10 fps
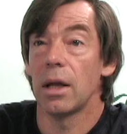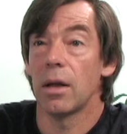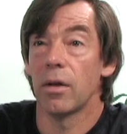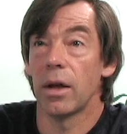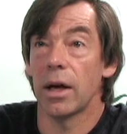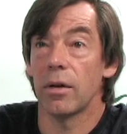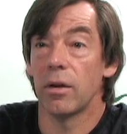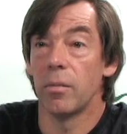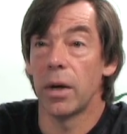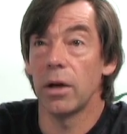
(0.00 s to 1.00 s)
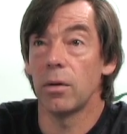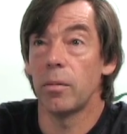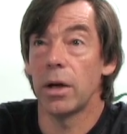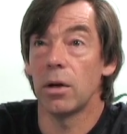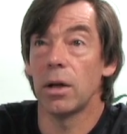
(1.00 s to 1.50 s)
that the
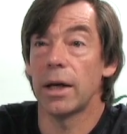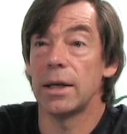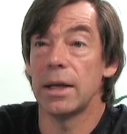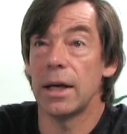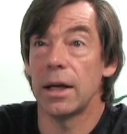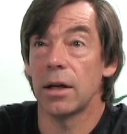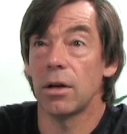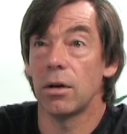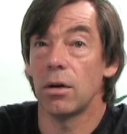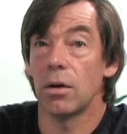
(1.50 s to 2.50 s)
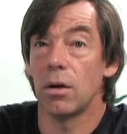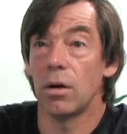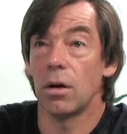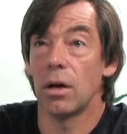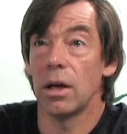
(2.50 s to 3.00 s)
male line nick
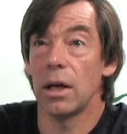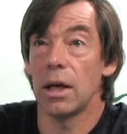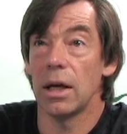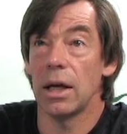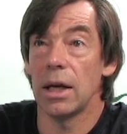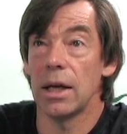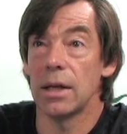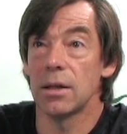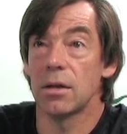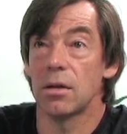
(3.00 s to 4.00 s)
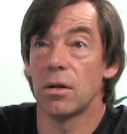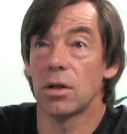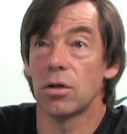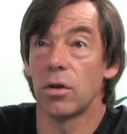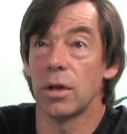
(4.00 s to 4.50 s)
is the
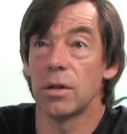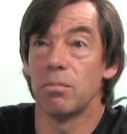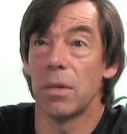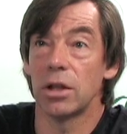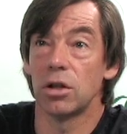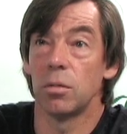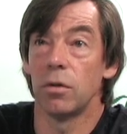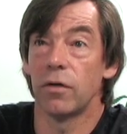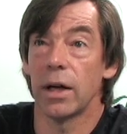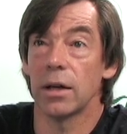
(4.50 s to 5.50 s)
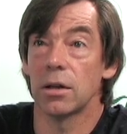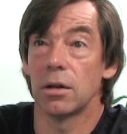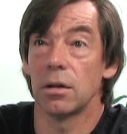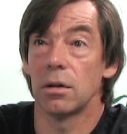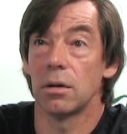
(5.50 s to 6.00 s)
strongest measurable
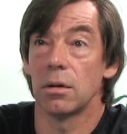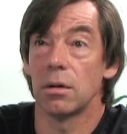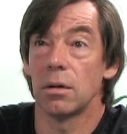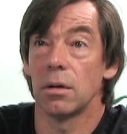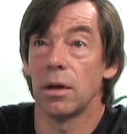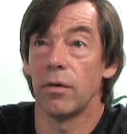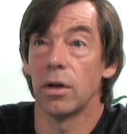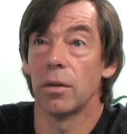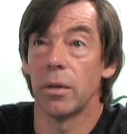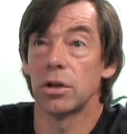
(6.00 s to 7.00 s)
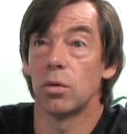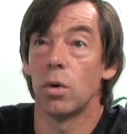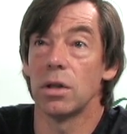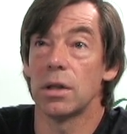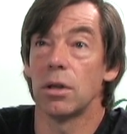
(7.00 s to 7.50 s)
factor if you're going to measure
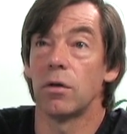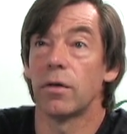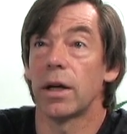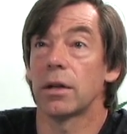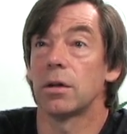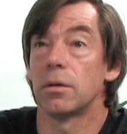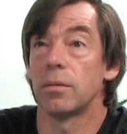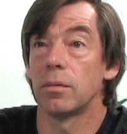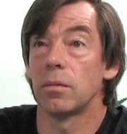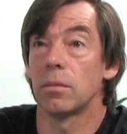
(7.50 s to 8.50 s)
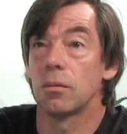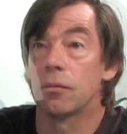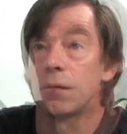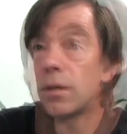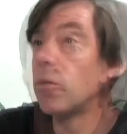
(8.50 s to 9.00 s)
one single factor.
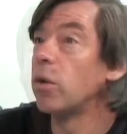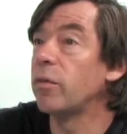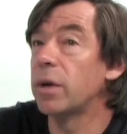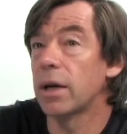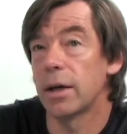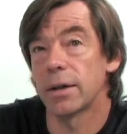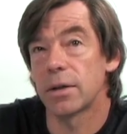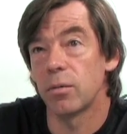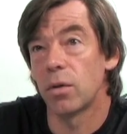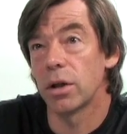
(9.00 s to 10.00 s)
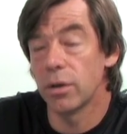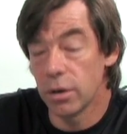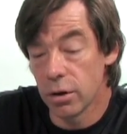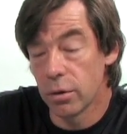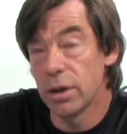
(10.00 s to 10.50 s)
We've been asked, why don't
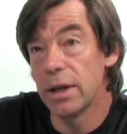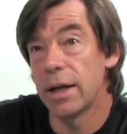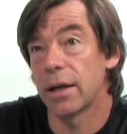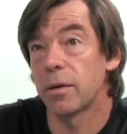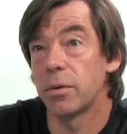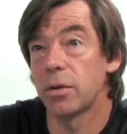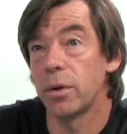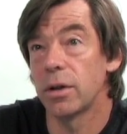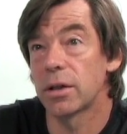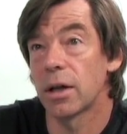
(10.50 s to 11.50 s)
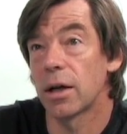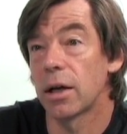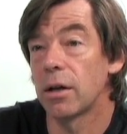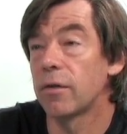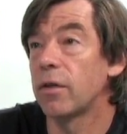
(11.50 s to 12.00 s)
you do a nick between the sire
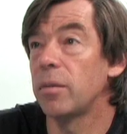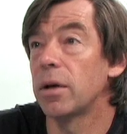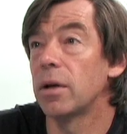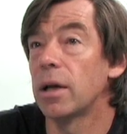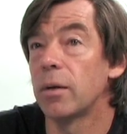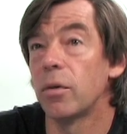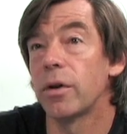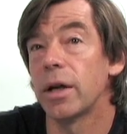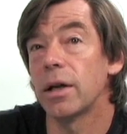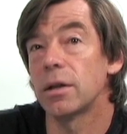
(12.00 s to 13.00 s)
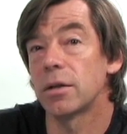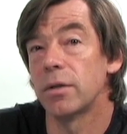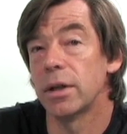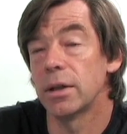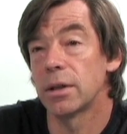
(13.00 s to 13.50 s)
line and the female line? Well, the answer
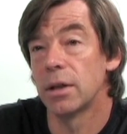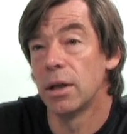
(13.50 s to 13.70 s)
is